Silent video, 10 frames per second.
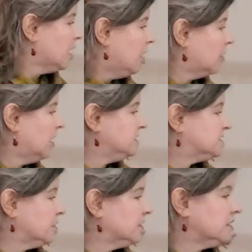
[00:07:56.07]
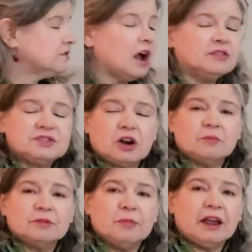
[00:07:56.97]
All right, so then I'll
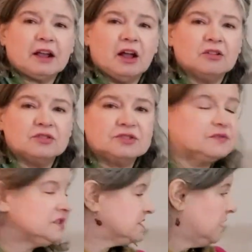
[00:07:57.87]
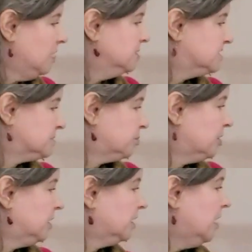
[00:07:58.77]
start with my colors. This time in
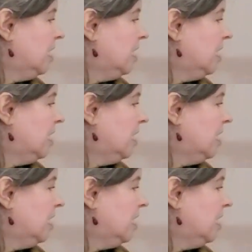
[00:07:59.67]
spring,